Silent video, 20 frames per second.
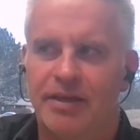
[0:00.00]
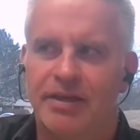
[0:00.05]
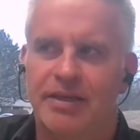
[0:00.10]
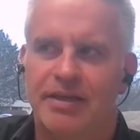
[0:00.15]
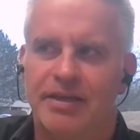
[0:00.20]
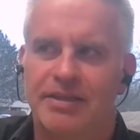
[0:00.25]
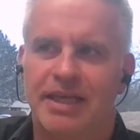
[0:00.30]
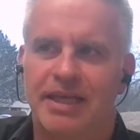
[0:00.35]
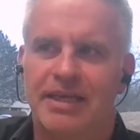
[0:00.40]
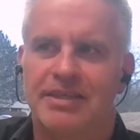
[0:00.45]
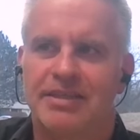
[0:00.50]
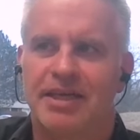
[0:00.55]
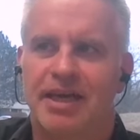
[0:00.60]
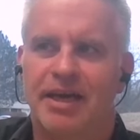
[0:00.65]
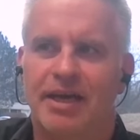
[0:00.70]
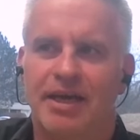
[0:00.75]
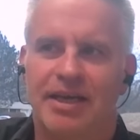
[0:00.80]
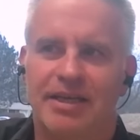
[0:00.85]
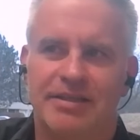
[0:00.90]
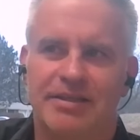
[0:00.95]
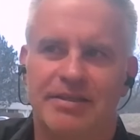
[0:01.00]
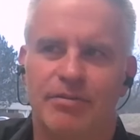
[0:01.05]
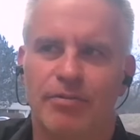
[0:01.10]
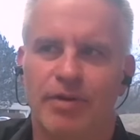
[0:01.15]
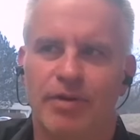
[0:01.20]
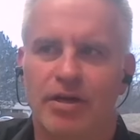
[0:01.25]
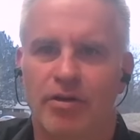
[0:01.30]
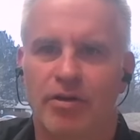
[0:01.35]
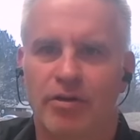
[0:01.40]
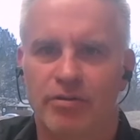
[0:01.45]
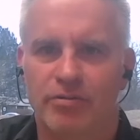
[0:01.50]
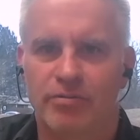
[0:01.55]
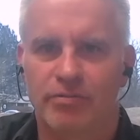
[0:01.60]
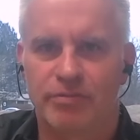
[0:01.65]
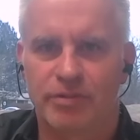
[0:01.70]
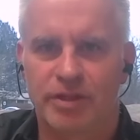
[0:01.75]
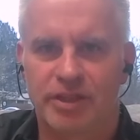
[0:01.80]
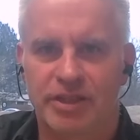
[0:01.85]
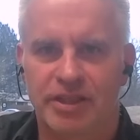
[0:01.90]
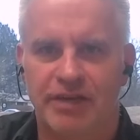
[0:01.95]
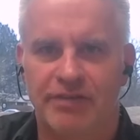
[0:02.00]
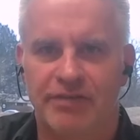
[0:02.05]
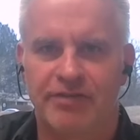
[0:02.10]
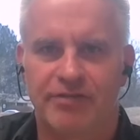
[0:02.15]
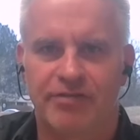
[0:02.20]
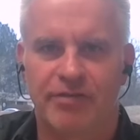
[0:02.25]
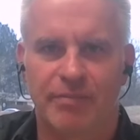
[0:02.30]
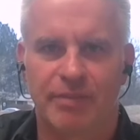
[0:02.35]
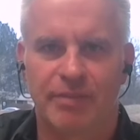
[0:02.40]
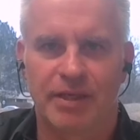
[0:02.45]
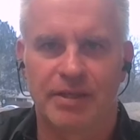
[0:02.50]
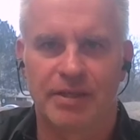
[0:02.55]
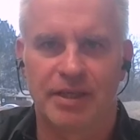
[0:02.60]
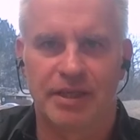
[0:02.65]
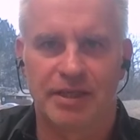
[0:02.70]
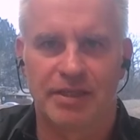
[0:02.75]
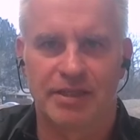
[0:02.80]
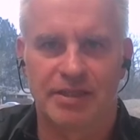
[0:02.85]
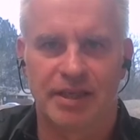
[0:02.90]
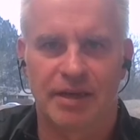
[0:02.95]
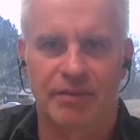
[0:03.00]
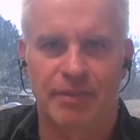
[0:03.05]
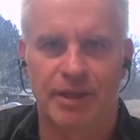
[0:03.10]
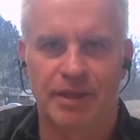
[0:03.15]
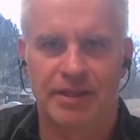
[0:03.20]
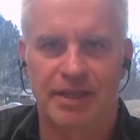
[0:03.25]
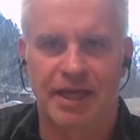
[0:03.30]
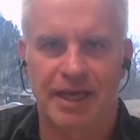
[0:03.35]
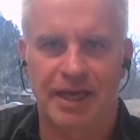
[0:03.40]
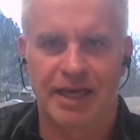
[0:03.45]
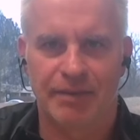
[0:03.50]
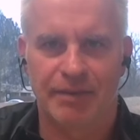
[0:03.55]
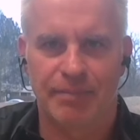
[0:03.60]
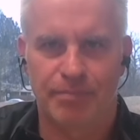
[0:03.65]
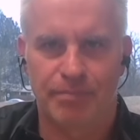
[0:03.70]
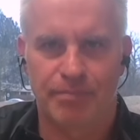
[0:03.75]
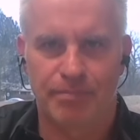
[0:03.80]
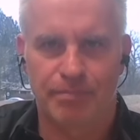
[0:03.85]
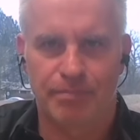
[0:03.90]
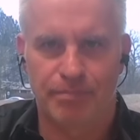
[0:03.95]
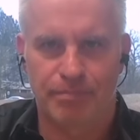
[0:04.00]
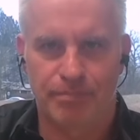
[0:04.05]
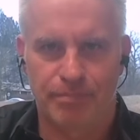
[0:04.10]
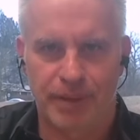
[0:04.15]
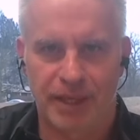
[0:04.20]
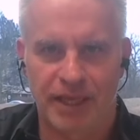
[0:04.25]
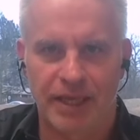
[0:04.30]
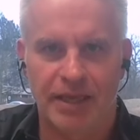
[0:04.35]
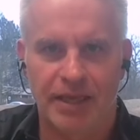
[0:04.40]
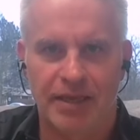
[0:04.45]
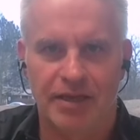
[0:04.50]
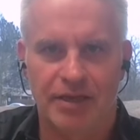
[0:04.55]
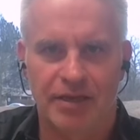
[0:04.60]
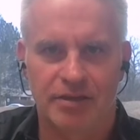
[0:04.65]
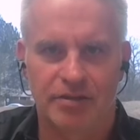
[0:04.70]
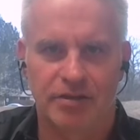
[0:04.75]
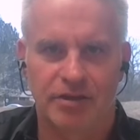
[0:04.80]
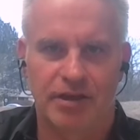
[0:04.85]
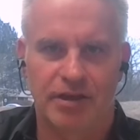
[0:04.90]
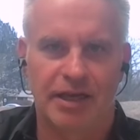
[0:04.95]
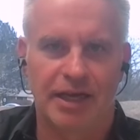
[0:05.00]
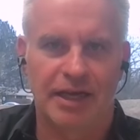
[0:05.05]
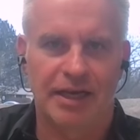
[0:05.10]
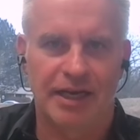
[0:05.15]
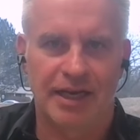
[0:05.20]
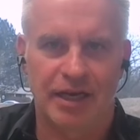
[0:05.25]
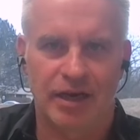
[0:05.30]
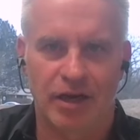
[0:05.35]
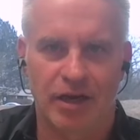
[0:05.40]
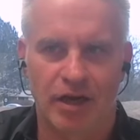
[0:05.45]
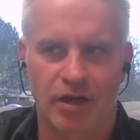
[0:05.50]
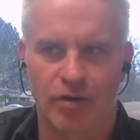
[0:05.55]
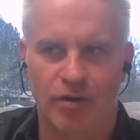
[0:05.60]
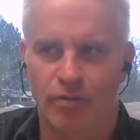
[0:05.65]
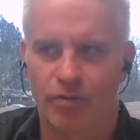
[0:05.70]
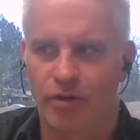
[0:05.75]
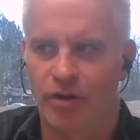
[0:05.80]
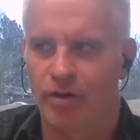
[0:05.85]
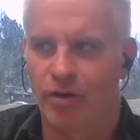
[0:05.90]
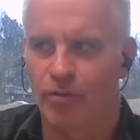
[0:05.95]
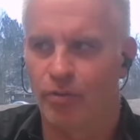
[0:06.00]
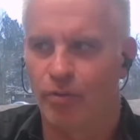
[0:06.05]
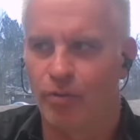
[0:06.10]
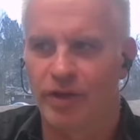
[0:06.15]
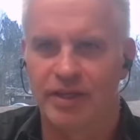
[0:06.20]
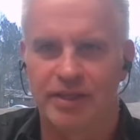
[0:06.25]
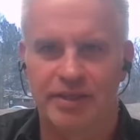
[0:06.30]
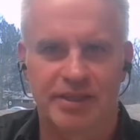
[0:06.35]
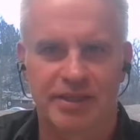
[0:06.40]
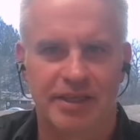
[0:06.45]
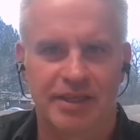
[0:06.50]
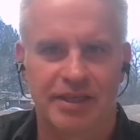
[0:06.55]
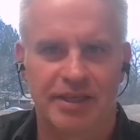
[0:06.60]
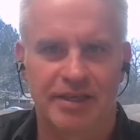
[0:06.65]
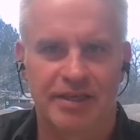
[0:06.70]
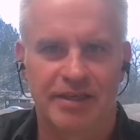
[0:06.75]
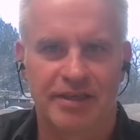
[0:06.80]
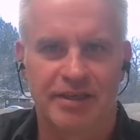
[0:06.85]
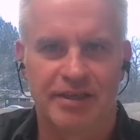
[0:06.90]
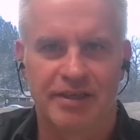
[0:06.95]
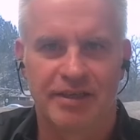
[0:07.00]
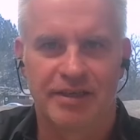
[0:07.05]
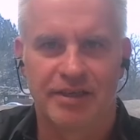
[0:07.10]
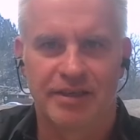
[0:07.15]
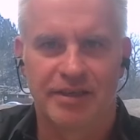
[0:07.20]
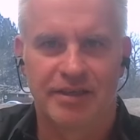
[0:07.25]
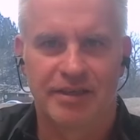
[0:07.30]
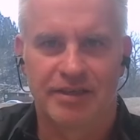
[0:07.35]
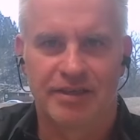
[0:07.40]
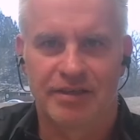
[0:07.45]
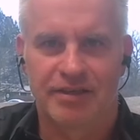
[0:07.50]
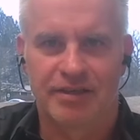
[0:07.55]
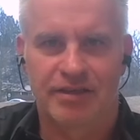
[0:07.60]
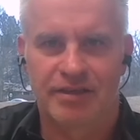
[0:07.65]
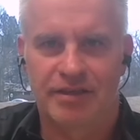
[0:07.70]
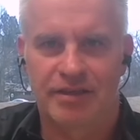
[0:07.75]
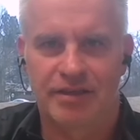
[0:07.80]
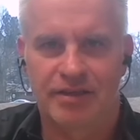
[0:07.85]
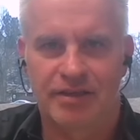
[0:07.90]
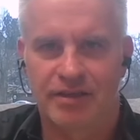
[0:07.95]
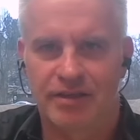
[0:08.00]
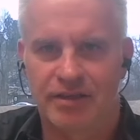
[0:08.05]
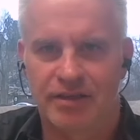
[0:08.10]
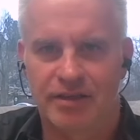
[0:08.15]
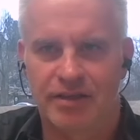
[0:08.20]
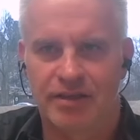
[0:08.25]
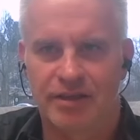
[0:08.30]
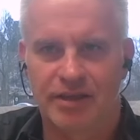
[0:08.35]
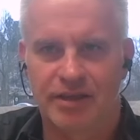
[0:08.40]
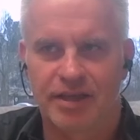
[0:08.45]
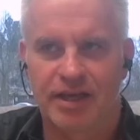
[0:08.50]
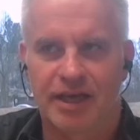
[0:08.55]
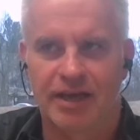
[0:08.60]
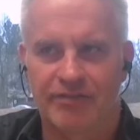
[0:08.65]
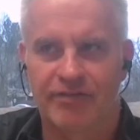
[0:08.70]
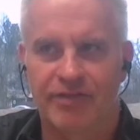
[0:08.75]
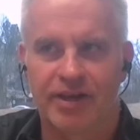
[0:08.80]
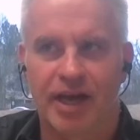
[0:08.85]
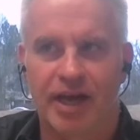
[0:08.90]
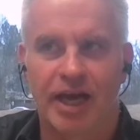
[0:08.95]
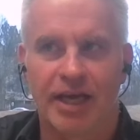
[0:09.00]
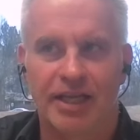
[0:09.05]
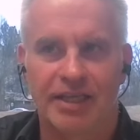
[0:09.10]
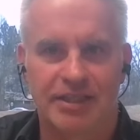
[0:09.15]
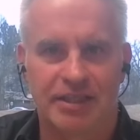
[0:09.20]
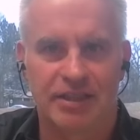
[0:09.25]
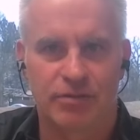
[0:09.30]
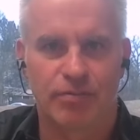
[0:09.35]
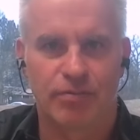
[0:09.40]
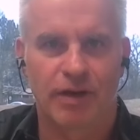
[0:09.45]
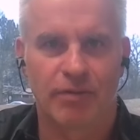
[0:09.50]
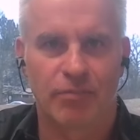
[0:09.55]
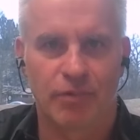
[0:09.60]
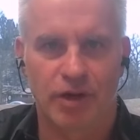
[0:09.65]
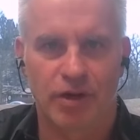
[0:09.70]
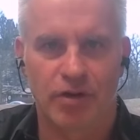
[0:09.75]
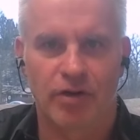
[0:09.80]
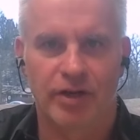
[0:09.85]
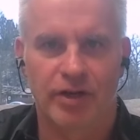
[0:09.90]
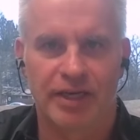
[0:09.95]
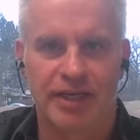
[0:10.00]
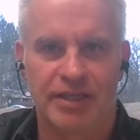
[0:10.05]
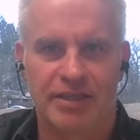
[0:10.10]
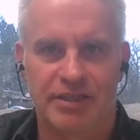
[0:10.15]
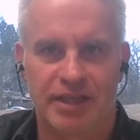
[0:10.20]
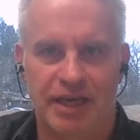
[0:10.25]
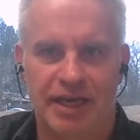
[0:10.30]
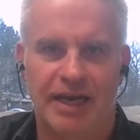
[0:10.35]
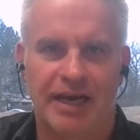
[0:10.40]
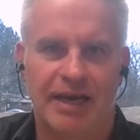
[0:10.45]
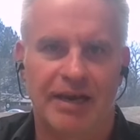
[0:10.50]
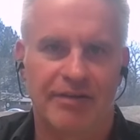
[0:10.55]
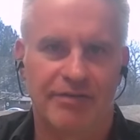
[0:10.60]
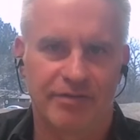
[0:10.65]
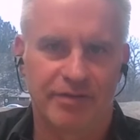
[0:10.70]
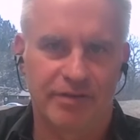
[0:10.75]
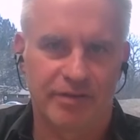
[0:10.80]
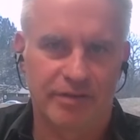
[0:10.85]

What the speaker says: we're going to shift from a summer day peak to likely a winter kind of night is when we're going to need to have